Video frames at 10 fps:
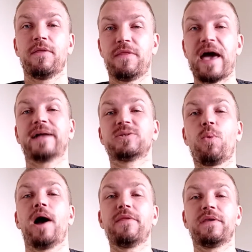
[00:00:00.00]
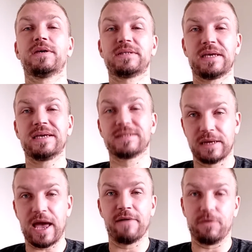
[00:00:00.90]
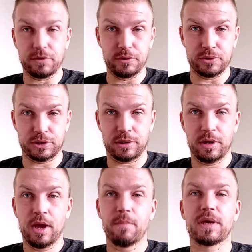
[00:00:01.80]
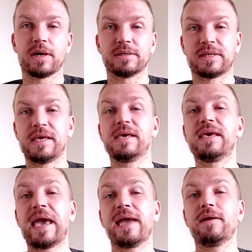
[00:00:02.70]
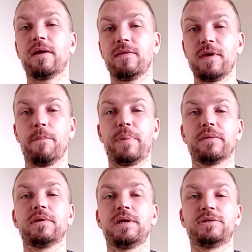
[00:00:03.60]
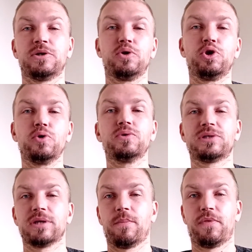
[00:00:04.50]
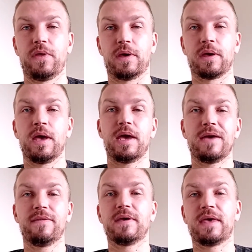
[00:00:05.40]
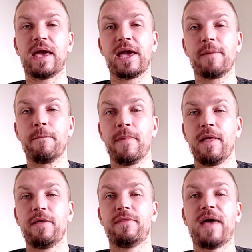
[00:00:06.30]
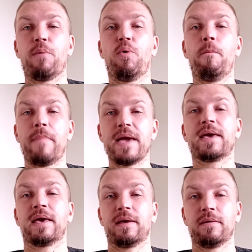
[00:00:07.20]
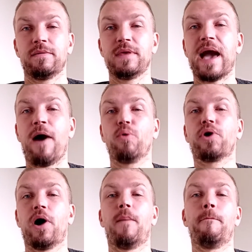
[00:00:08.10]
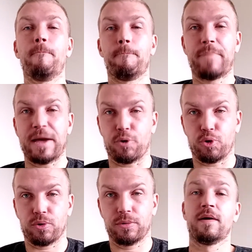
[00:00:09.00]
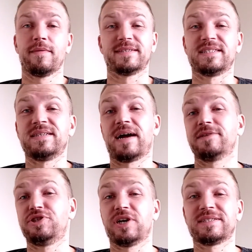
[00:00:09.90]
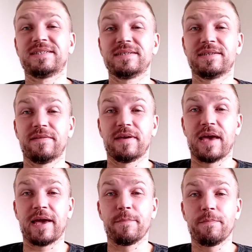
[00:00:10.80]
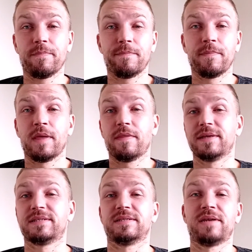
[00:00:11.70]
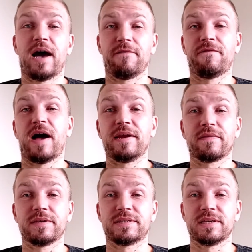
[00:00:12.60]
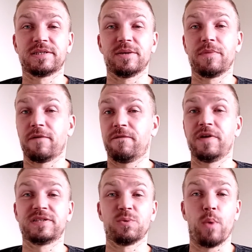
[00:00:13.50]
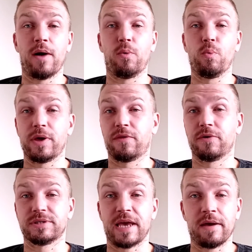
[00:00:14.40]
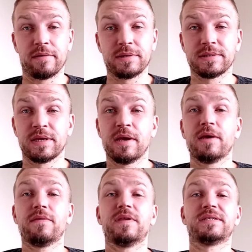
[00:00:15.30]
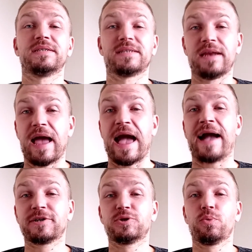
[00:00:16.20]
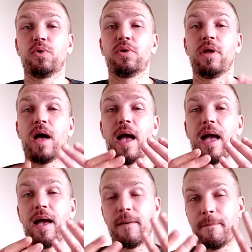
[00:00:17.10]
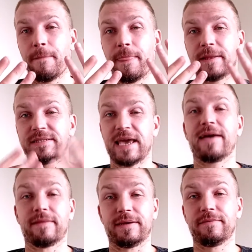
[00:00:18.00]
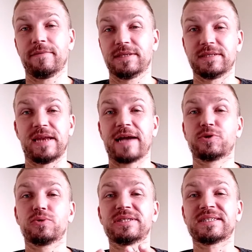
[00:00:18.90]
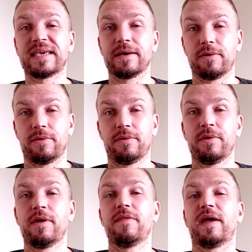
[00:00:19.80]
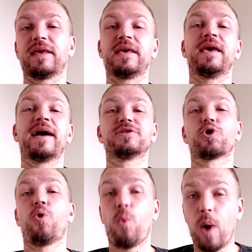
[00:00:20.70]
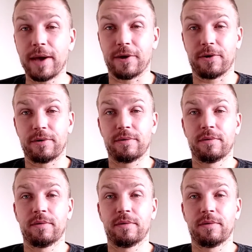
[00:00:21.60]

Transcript: That's why this is an evolution, because he gained the ability to use something in the game that will make the outcome better. This is not adjusting to the game. This is not finding the system that fits well with your talents. This is an actual talent. This is an actual skill that he has acquired